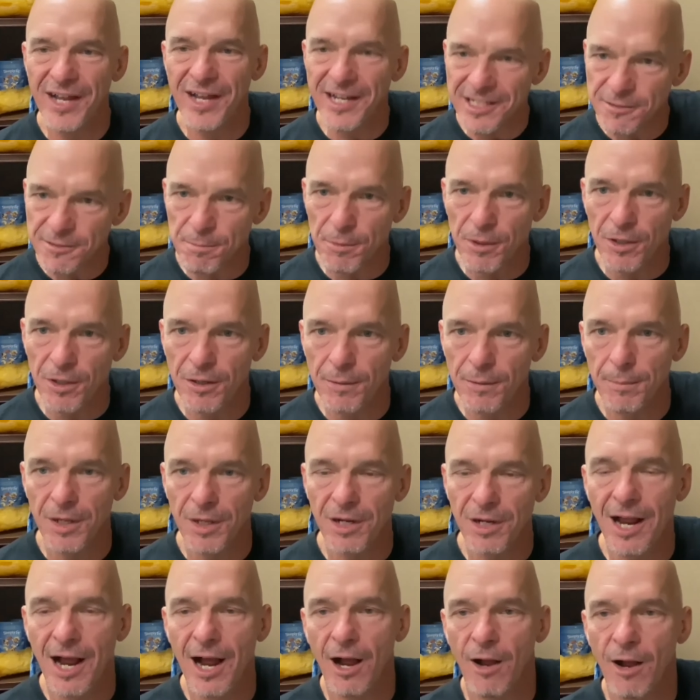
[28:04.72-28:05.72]
Facebook
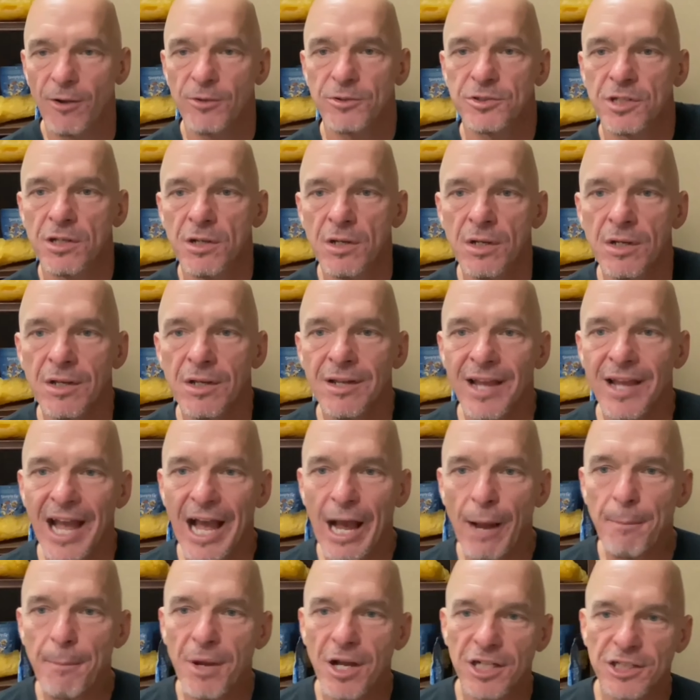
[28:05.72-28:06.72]
because
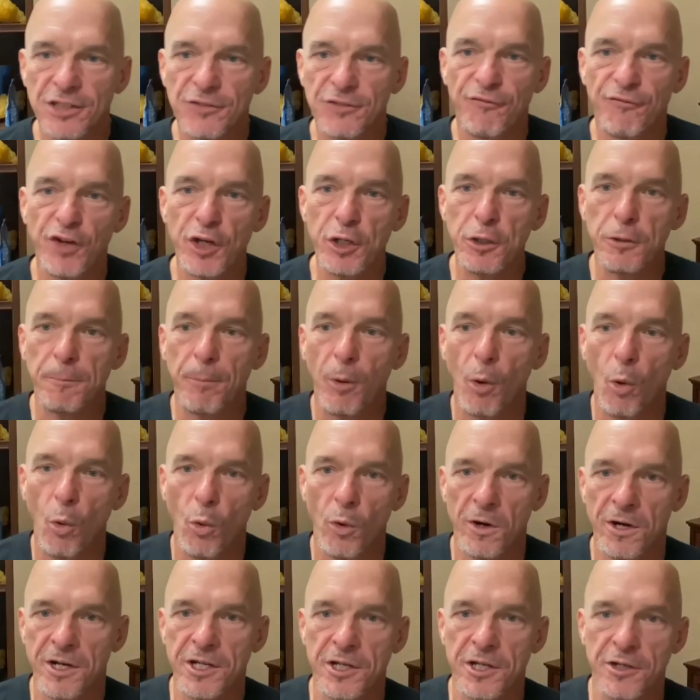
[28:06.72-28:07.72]
how much food
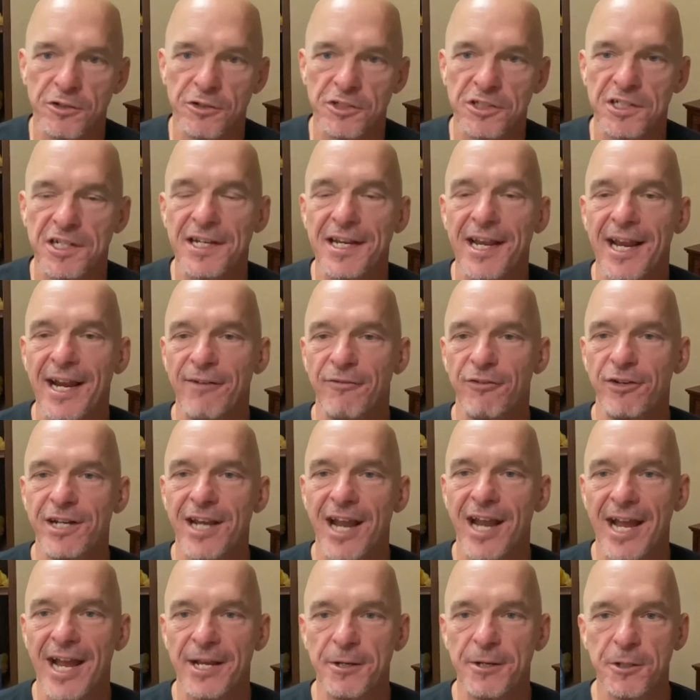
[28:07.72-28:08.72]
porn do you see every
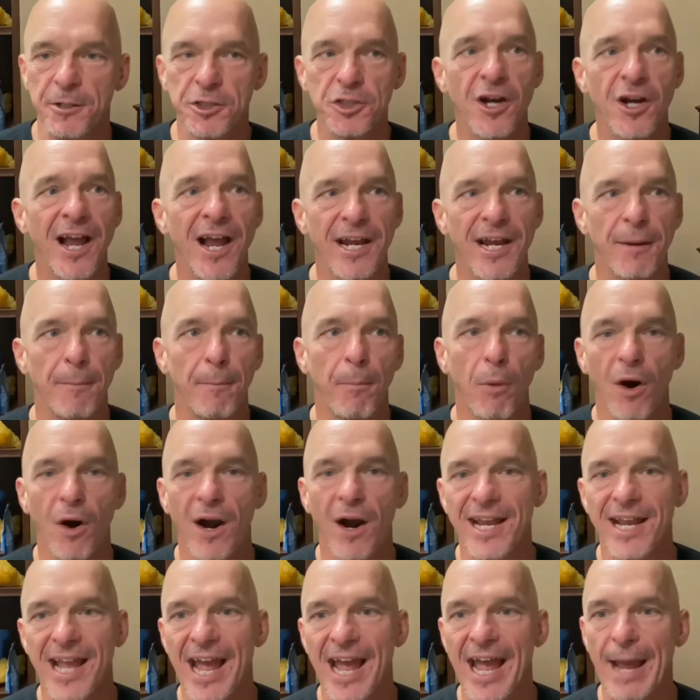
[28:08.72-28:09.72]
day? You're trying to
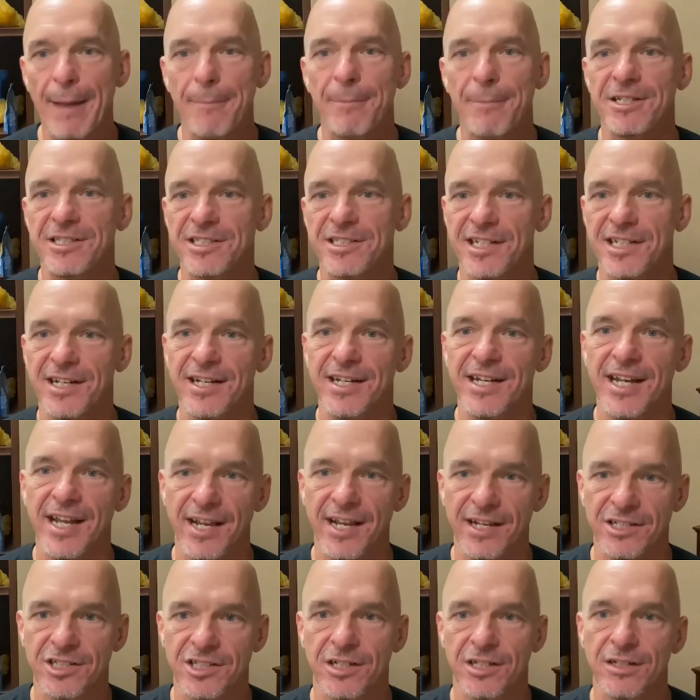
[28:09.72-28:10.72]
break habits and
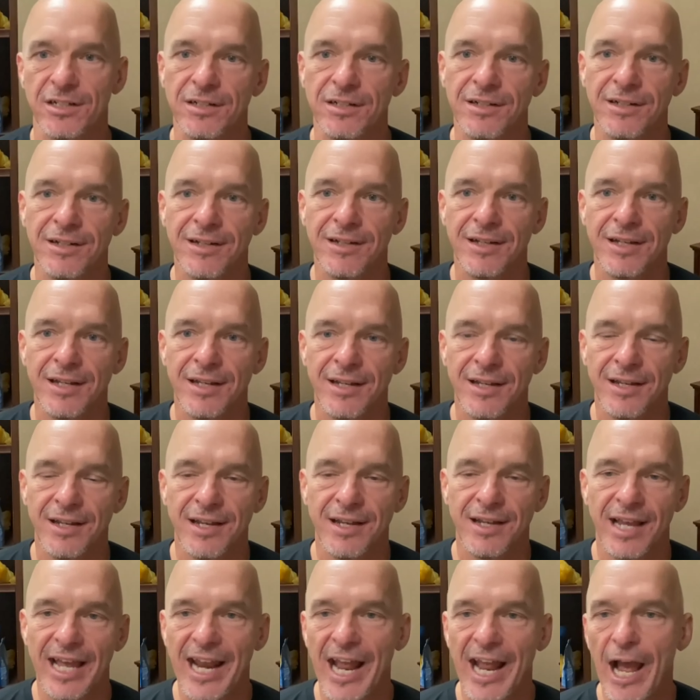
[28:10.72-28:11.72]
addiction,
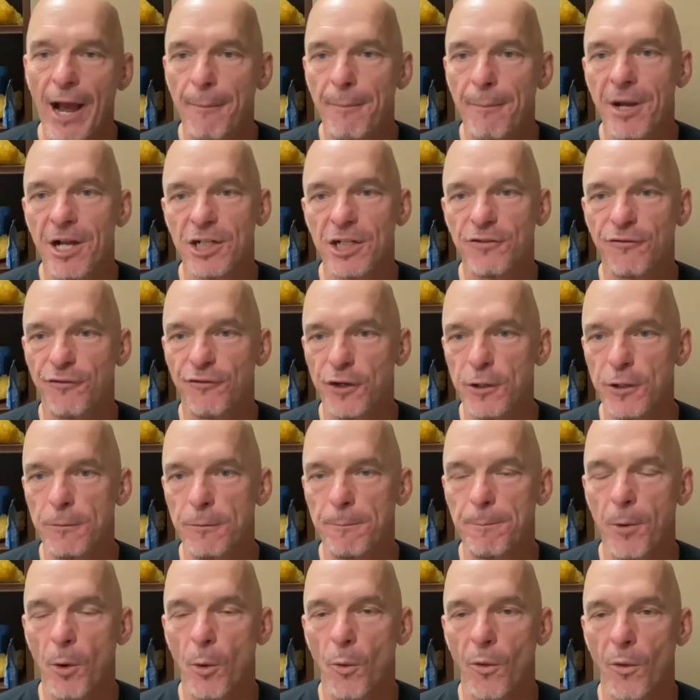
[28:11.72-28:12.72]
and how much
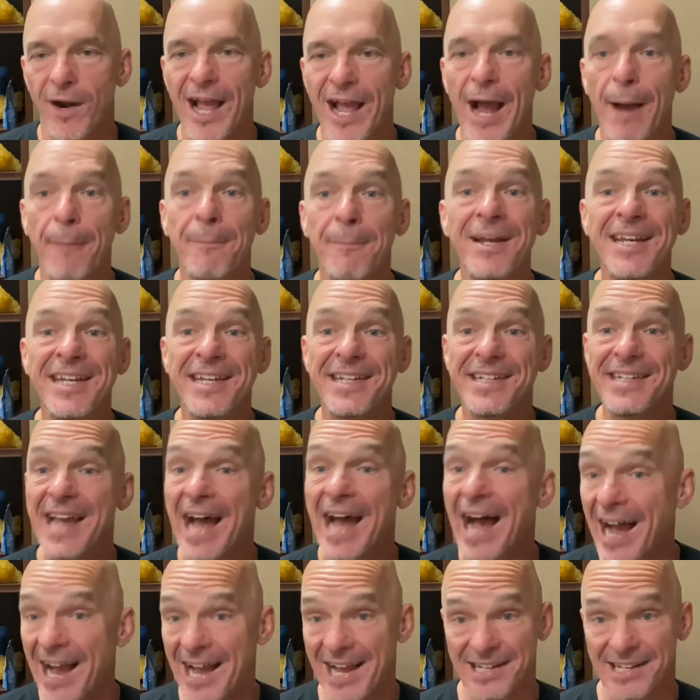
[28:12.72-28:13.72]
food porn? How many
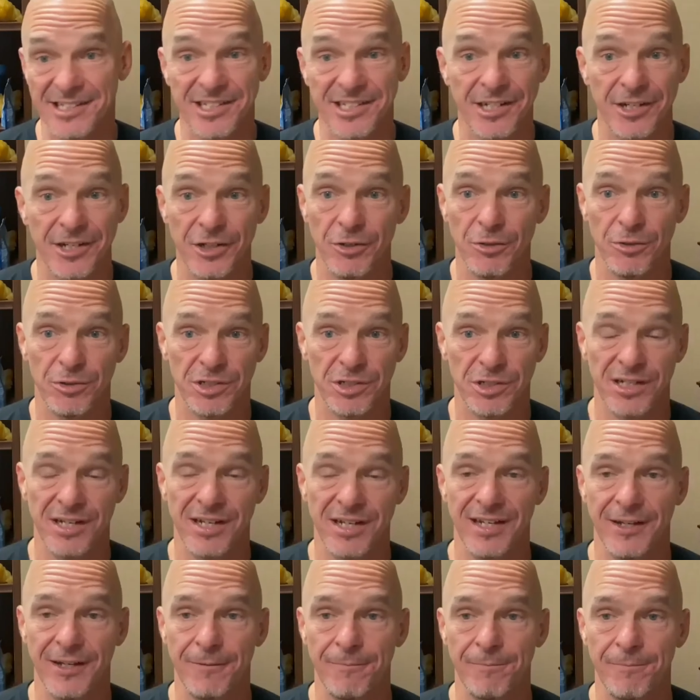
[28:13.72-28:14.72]
diets do you
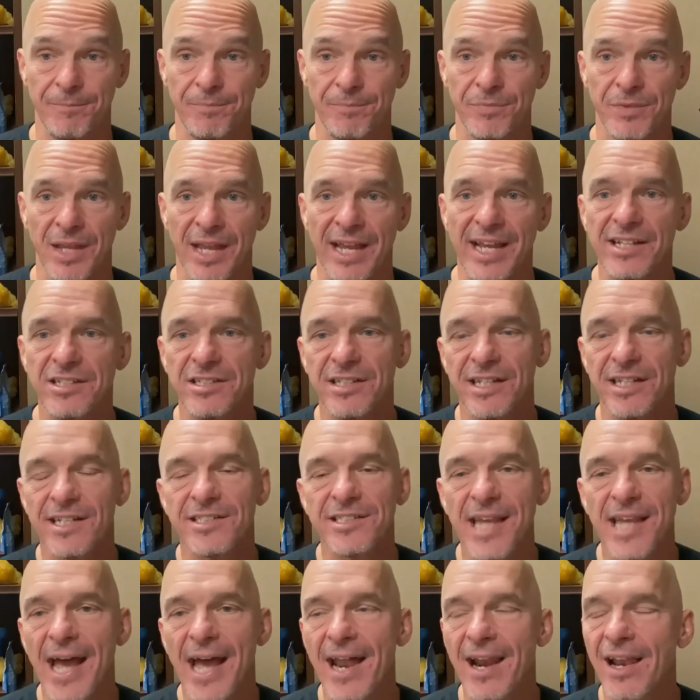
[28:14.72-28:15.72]
see? It's,
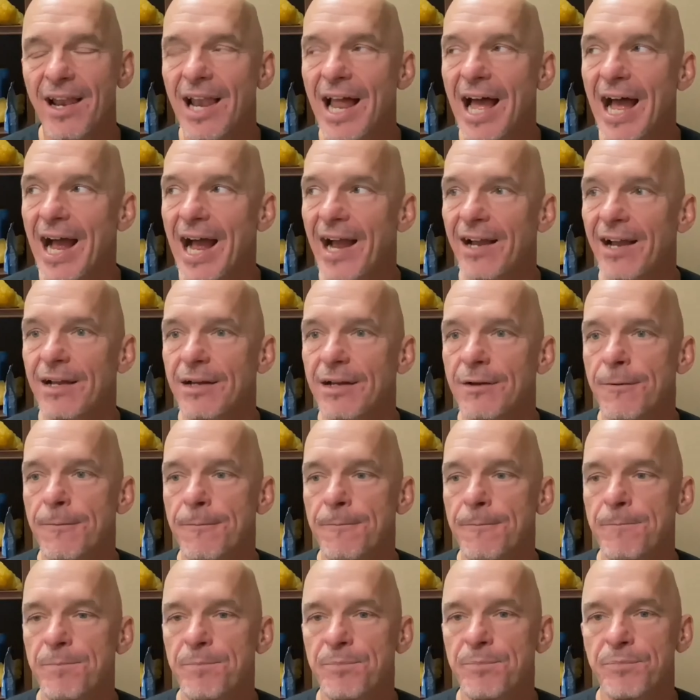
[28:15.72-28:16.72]
it's kind of like
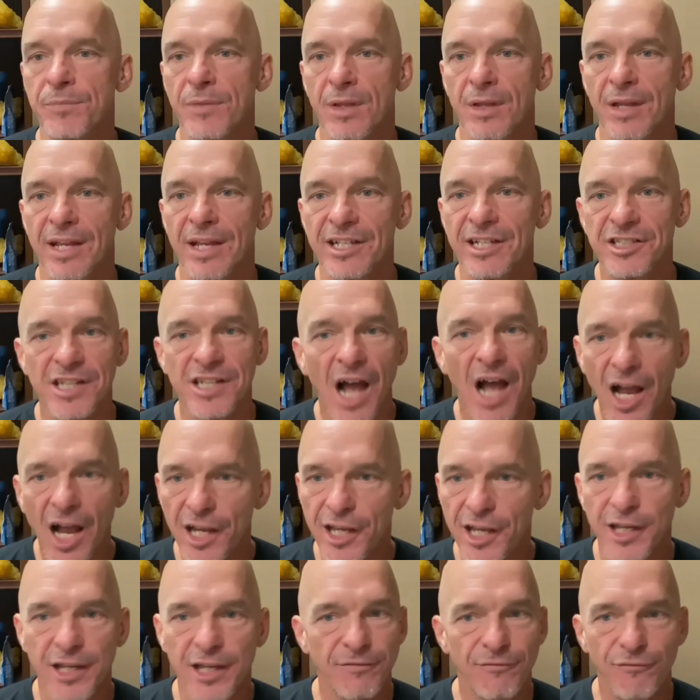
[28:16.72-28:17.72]
it's
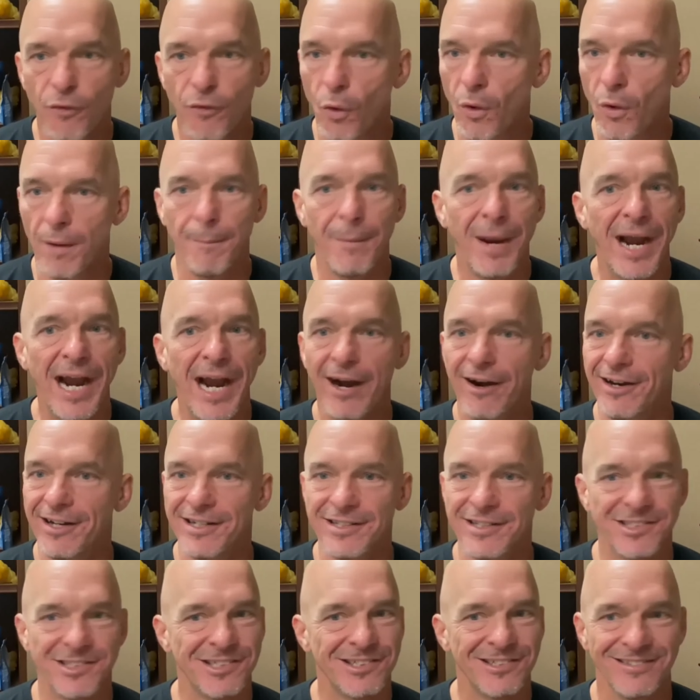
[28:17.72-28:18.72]
not good for a
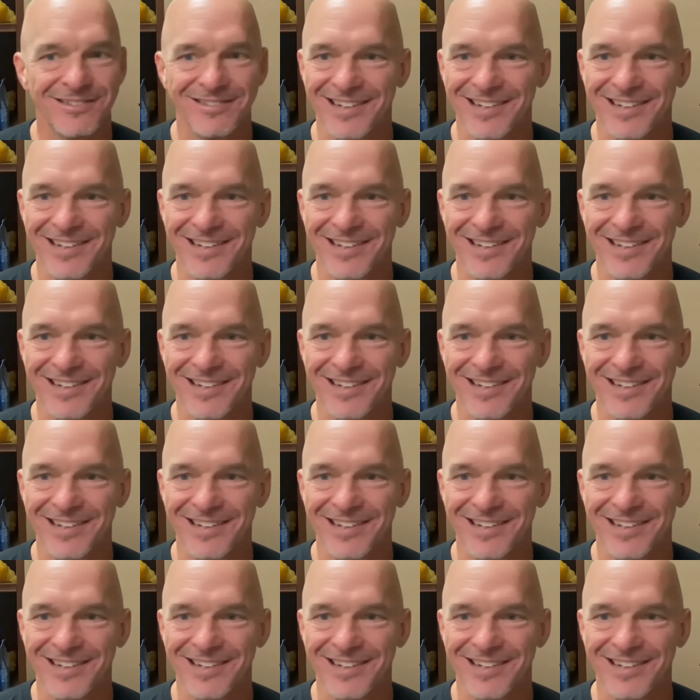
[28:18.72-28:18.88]
marriage.